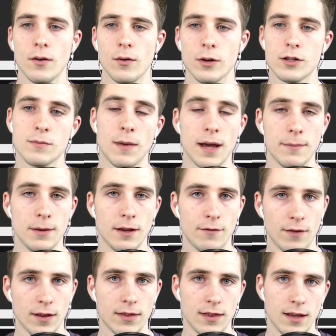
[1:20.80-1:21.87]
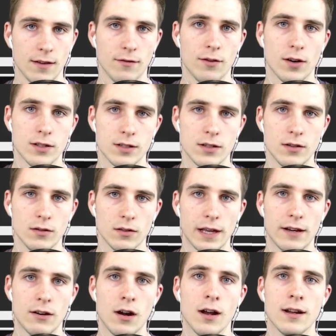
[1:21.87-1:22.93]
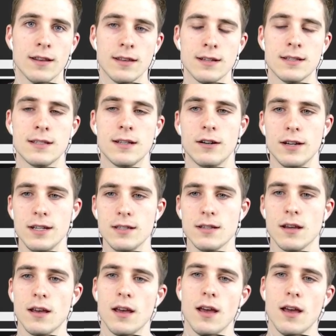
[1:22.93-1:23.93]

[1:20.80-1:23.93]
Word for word: which might be a fun thing for us to do later on in this series,